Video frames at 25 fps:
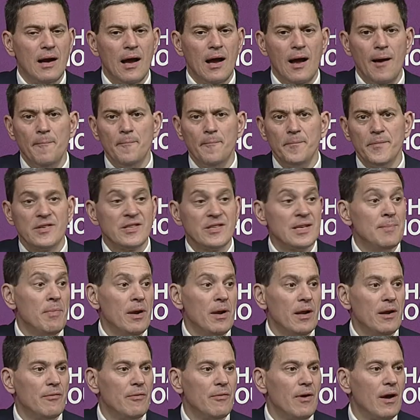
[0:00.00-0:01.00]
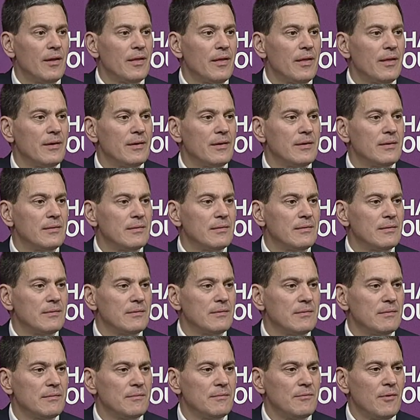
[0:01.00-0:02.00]
um, similar rather than. Mm
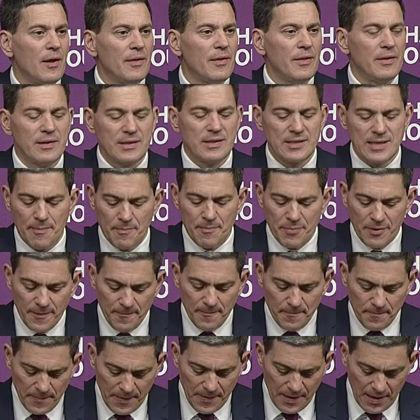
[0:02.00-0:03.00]
rather than separate.